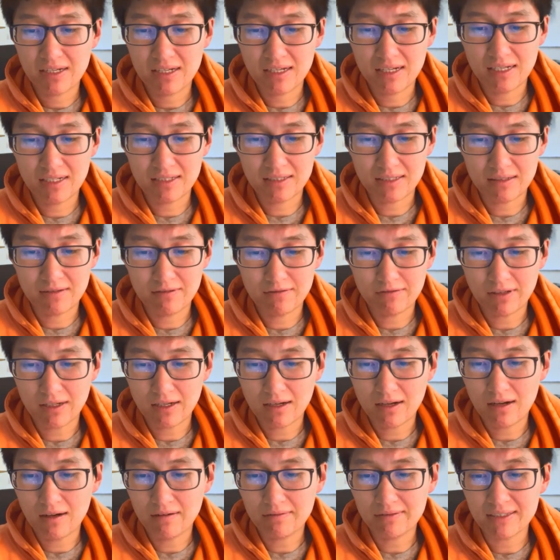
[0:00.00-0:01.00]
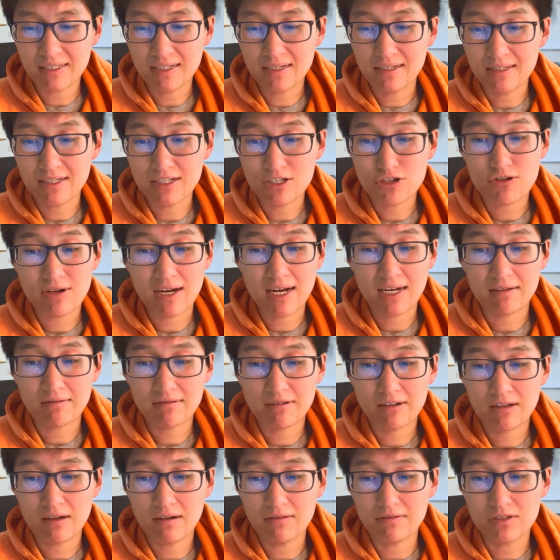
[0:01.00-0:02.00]
is involved in the
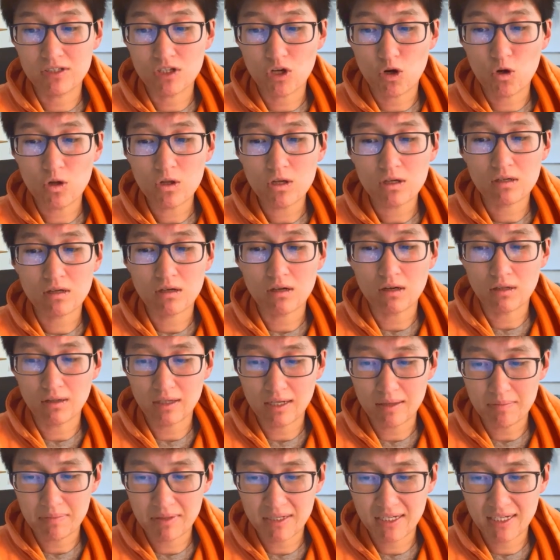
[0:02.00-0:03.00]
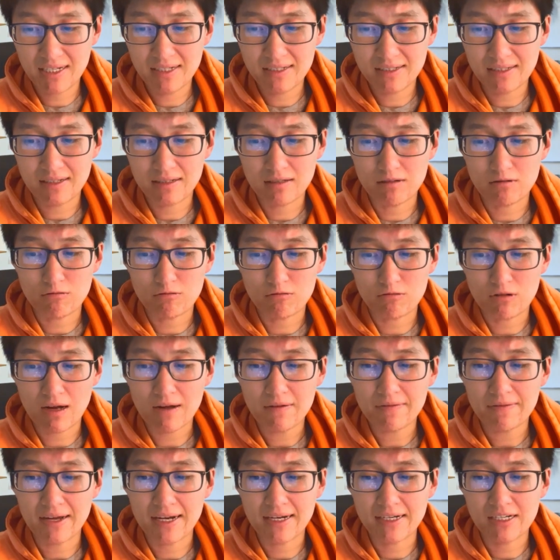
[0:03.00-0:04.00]
transfer of dolicholipids in the
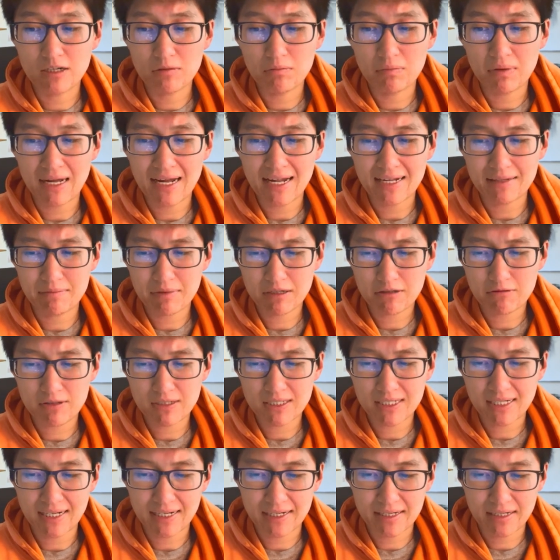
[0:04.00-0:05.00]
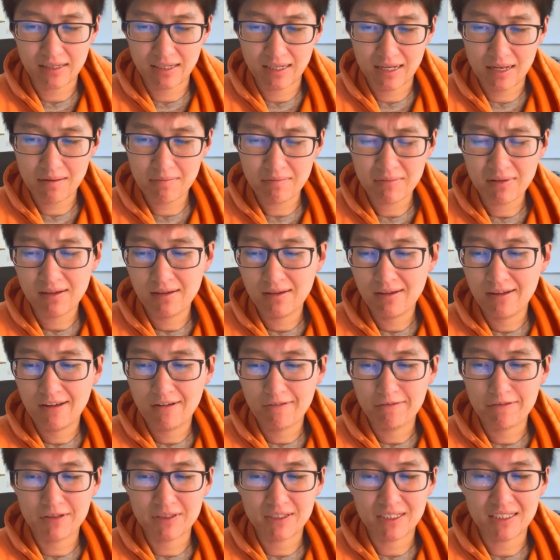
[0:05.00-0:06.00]
rough endoplasmic reticulum
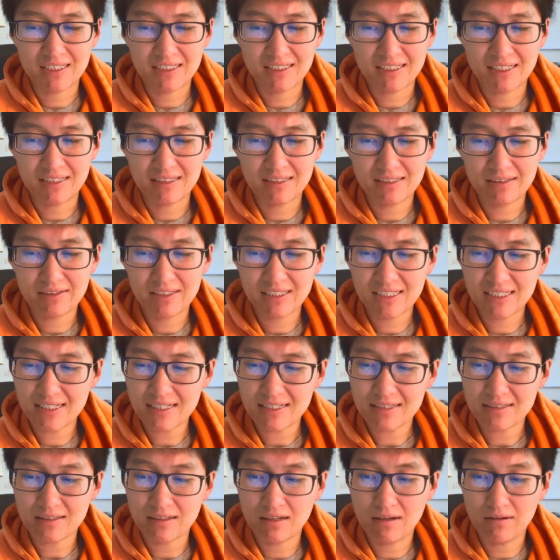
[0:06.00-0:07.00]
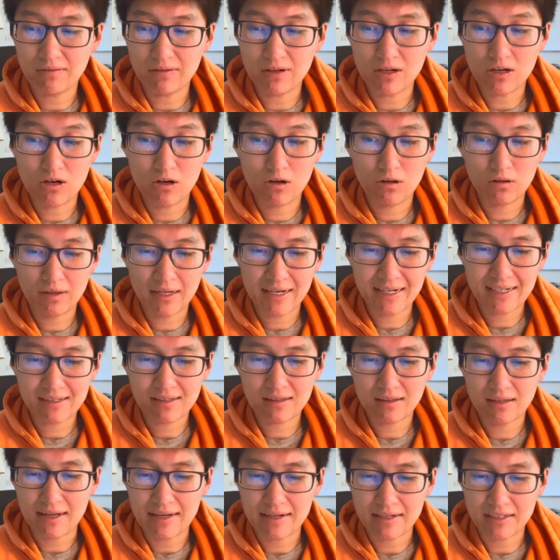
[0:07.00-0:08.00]
for the synthesis of O-linked
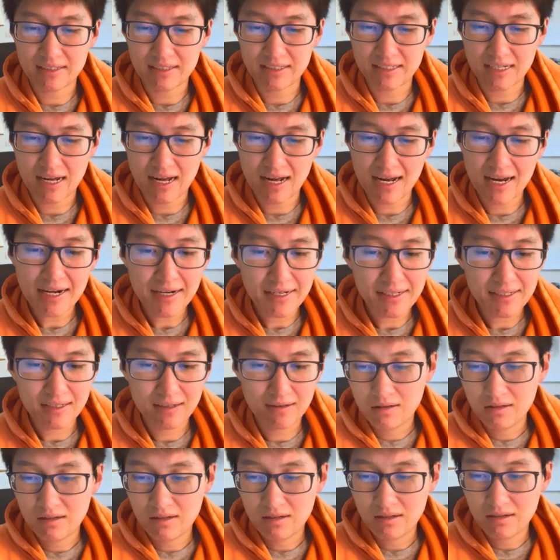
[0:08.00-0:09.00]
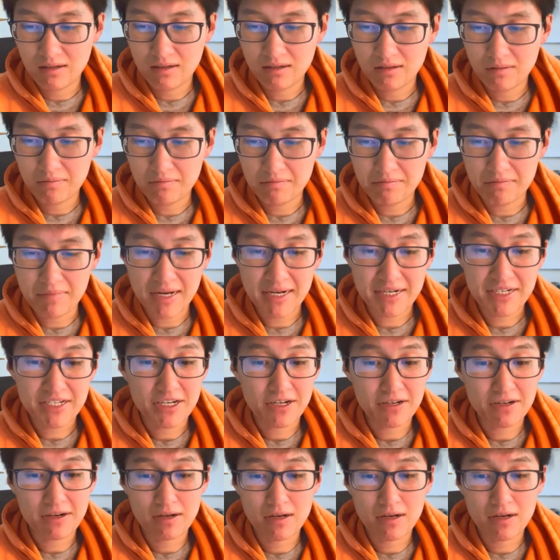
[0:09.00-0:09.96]
glycosides. Make sure to